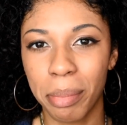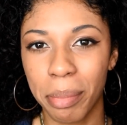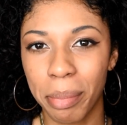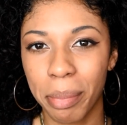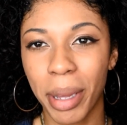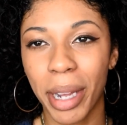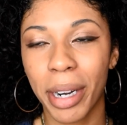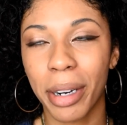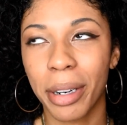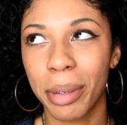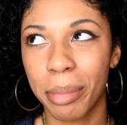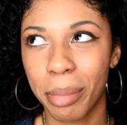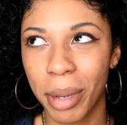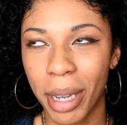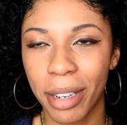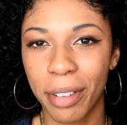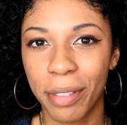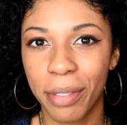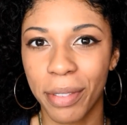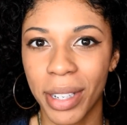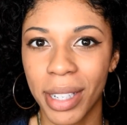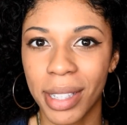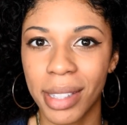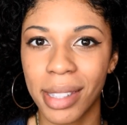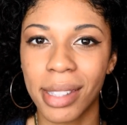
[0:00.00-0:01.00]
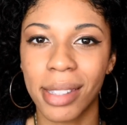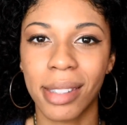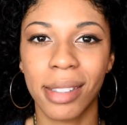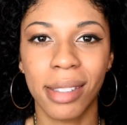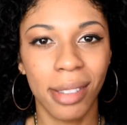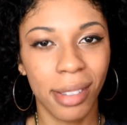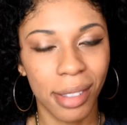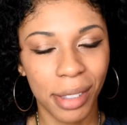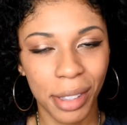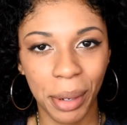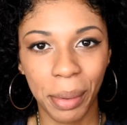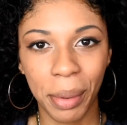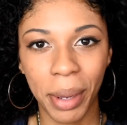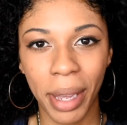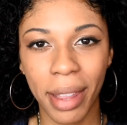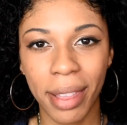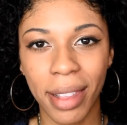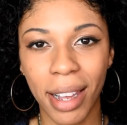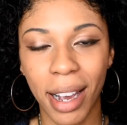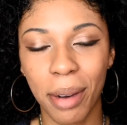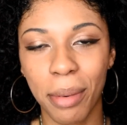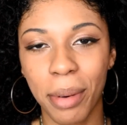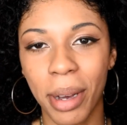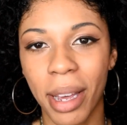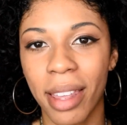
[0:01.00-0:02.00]
better benefits doing it
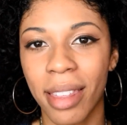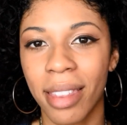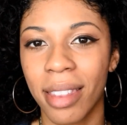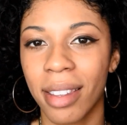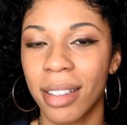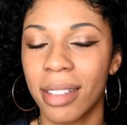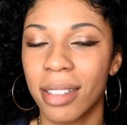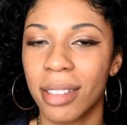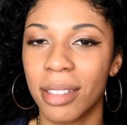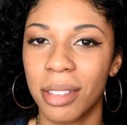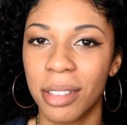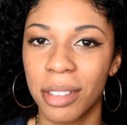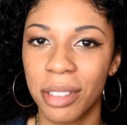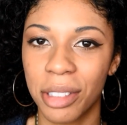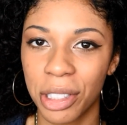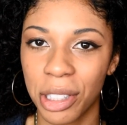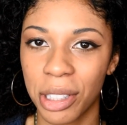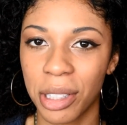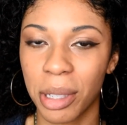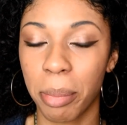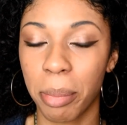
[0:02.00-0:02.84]
that way than just